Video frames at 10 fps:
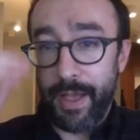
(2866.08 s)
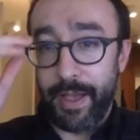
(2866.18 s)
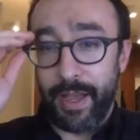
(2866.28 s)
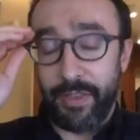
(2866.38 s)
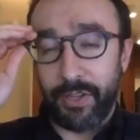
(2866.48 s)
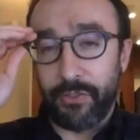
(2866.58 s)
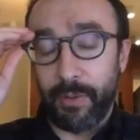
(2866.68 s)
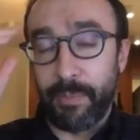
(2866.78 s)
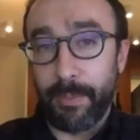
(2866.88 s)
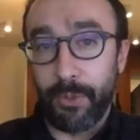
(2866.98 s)
uh, I think
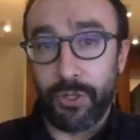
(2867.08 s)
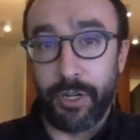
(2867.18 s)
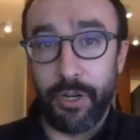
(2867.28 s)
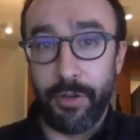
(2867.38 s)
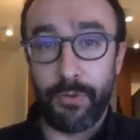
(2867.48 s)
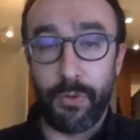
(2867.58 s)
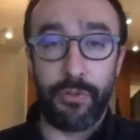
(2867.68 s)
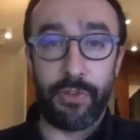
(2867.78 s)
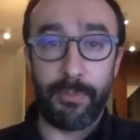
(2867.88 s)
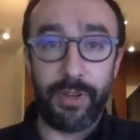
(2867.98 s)
some people are, of
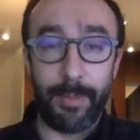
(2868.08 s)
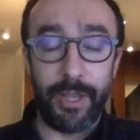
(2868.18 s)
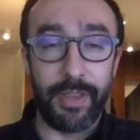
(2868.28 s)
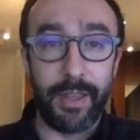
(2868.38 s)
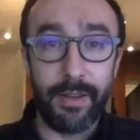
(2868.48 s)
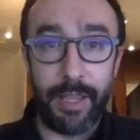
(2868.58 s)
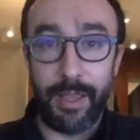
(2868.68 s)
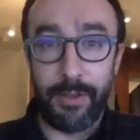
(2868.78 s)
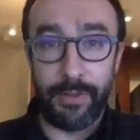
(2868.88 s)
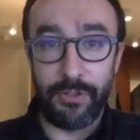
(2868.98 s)
course, upset about that,
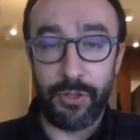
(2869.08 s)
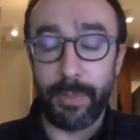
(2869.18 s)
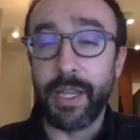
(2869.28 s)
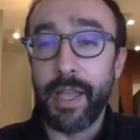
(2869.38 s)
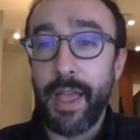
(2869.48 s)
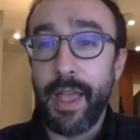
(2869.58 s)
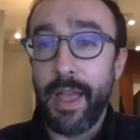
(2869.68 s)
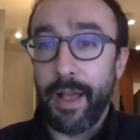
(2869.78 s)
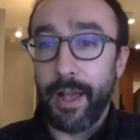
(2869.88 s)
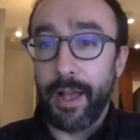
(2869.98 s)
as they should be.
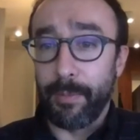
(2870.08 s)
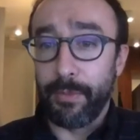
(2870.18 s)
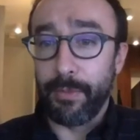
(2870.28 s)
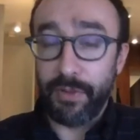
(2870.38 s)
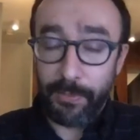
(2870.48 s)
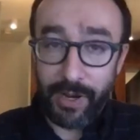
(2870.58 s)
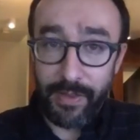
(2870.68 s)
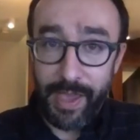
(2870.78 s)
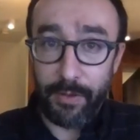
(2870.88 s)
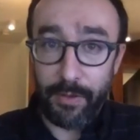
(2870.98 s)
Um, the flip
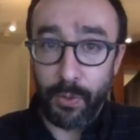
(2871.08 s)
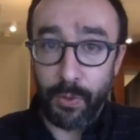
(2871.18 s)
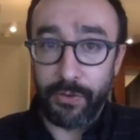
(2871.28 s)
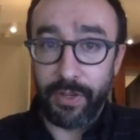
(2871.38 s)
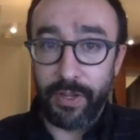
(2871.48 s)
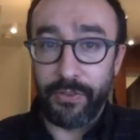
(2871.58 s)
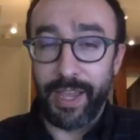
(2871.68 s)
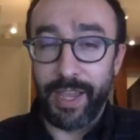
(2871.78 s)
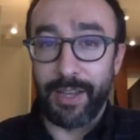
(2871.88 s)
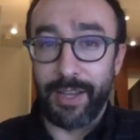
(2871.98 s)
side of that, of course,
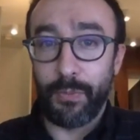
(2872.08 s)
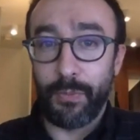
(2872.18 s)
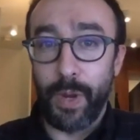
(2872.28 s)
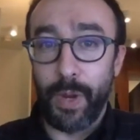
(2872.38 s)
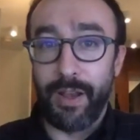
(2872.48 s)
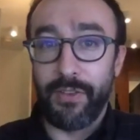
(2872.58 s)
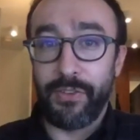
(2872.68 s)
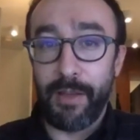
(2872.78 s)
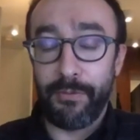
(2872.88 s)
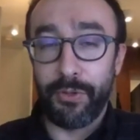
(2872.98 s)
is that when it's
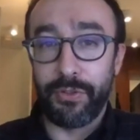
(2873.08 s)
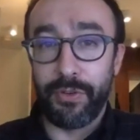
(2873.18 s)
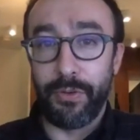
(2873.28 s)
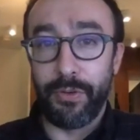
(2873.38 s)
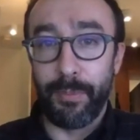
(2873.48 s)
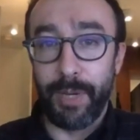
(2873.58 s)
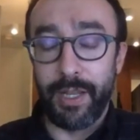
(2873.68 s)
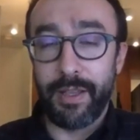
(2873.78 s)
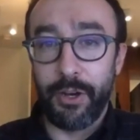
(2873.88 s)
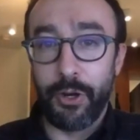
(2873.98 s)
not filtered through the
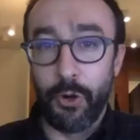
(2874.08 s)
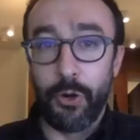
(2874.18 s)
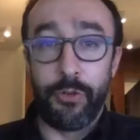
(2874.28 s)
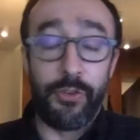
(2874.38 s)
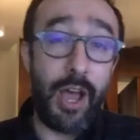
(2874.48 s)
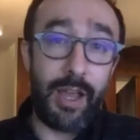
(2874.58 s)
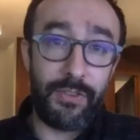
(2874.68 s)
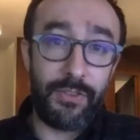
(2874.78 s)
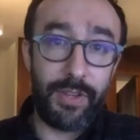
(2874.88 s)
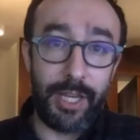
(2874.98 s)
media or, or is not,
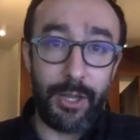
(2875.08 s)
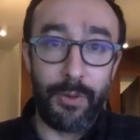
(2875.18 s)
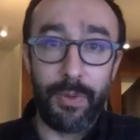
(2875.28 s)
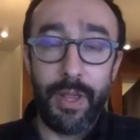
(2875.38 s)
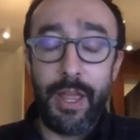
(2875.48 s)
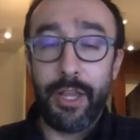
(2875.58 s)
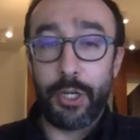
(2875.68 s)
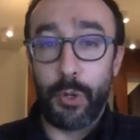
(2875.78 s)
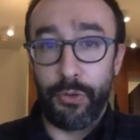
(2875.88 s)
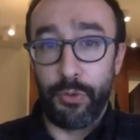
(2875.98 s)
you know,
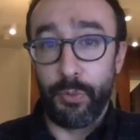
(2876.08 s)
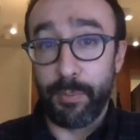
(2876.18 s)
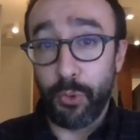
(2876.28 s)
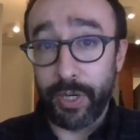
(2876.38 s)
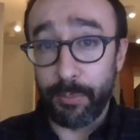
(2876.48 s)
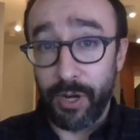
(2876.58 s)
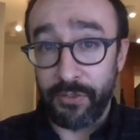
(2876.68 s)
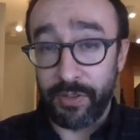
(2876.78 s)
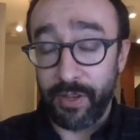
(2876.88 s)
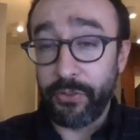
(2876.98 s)
going through the reporting
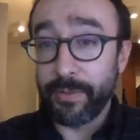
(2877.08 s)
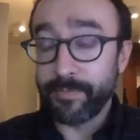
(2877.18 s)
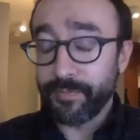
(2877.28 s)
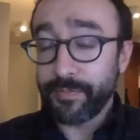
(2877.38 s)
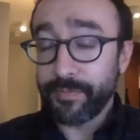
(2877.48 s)
process,